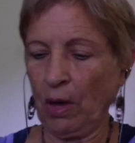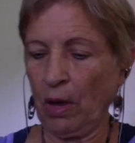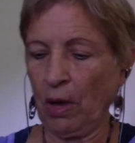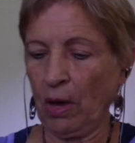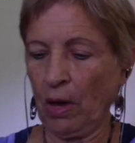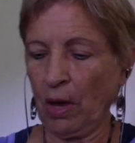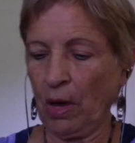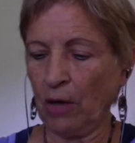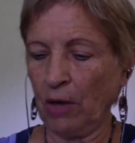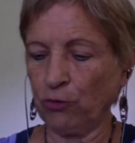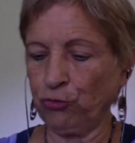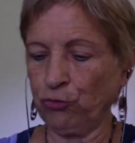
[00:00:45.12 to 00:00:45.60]

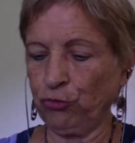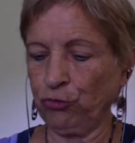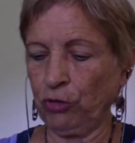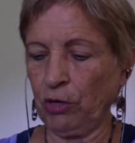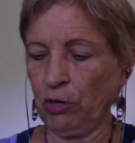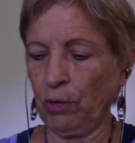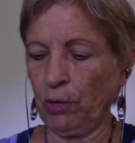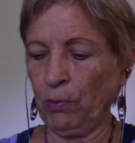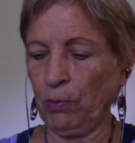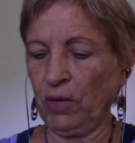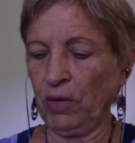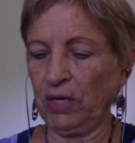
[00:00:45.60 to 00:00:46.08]
Actually,
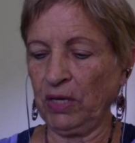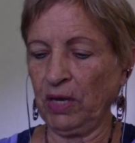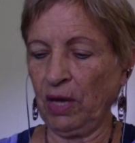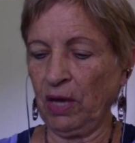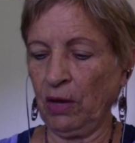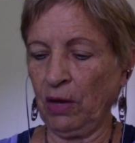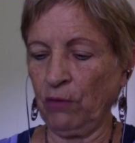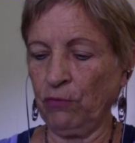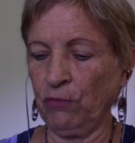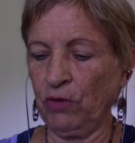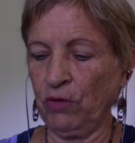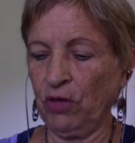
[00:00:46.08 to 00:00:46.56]
I might
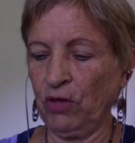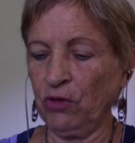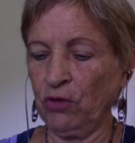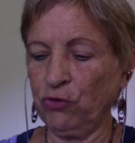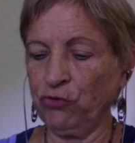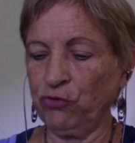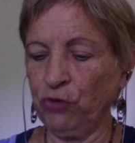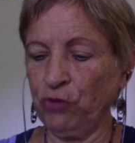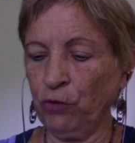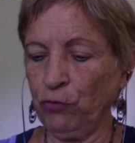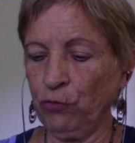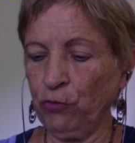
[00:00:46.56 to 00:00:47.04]
have
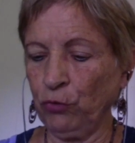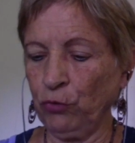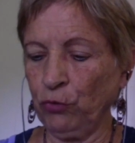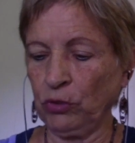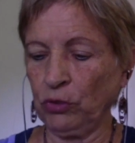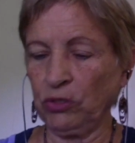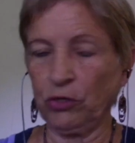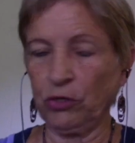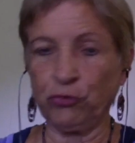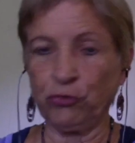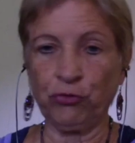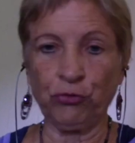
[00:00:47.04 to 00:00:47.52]
several
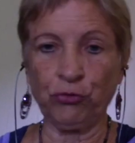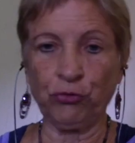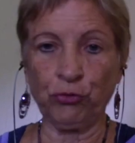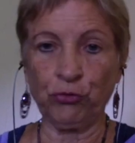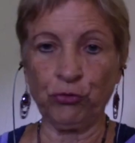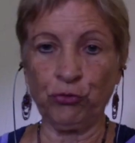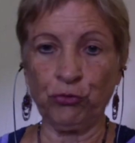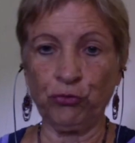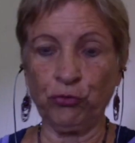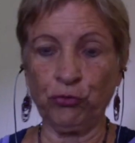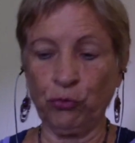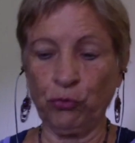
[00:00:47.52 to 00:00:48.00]

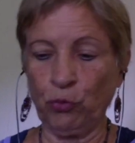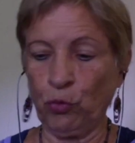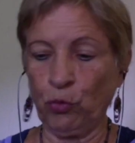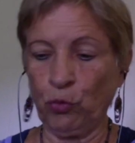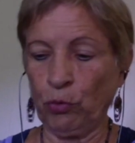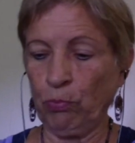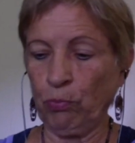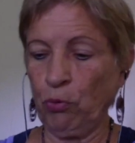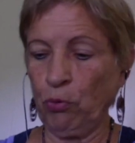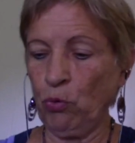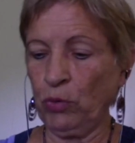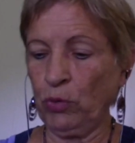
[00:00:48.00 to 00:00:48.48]
clusters or
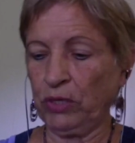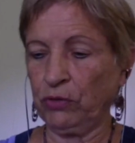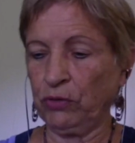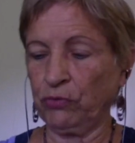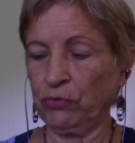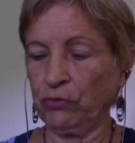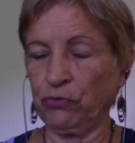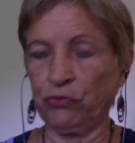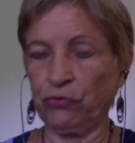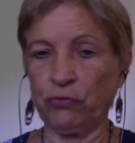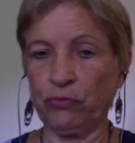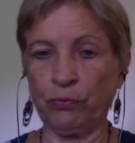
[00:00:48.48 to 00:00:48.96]

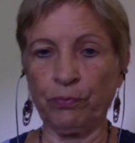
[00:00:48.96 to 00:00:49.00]
points.